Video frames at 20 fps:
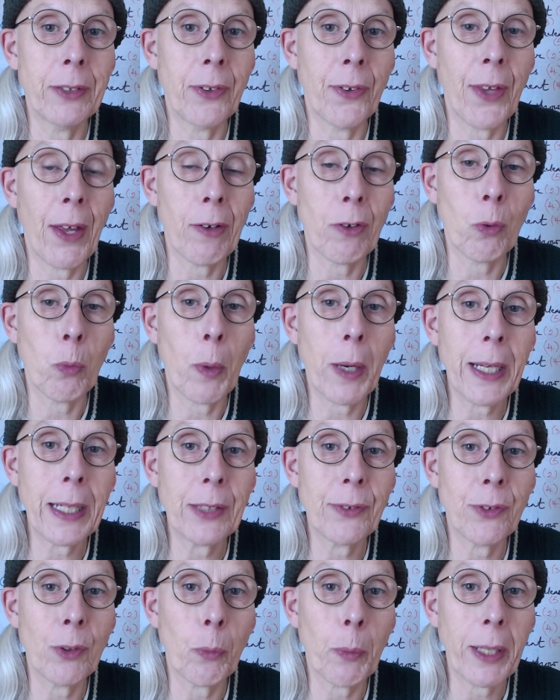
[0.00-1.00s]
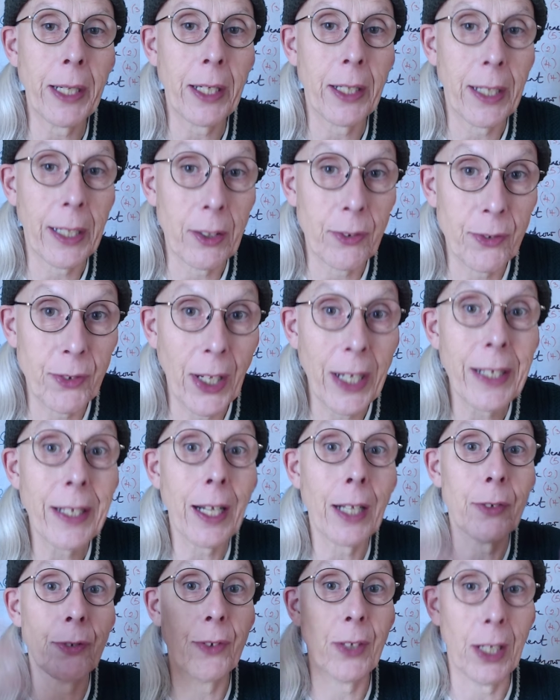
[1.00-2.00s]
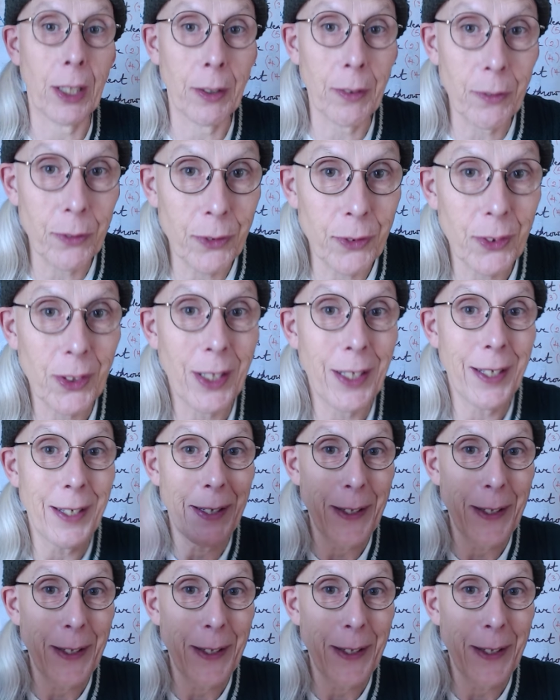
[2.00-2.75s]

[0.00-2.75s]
is that there are ways that we can excite ourselves